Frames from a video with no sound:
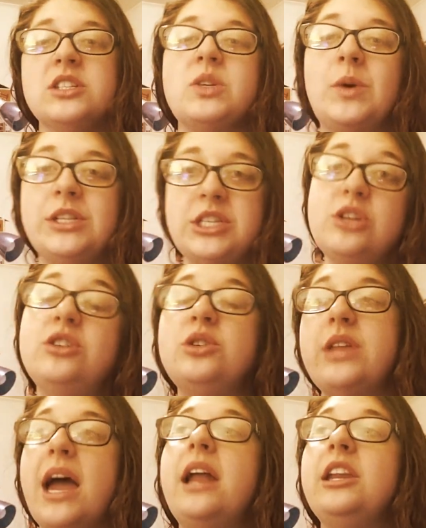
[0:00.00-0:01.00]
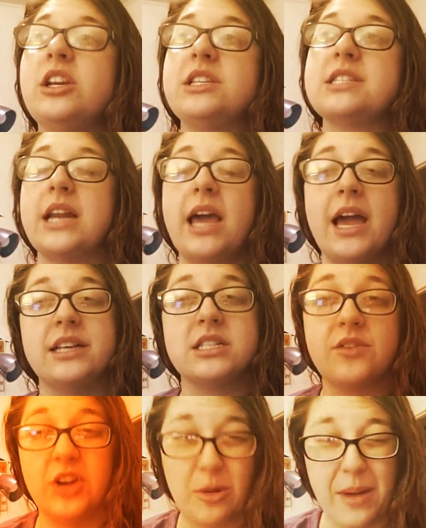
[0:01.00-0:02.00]
So once you do that, it's gonna
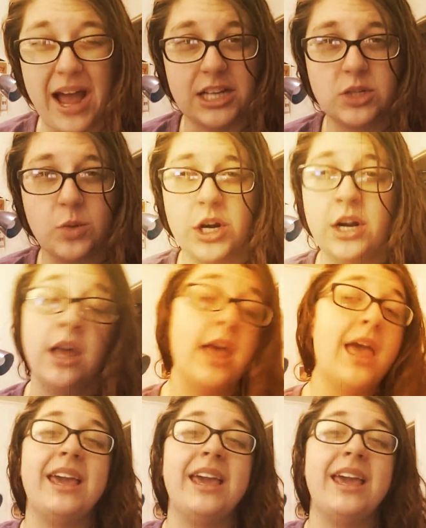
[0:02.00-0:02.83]
ask for your password.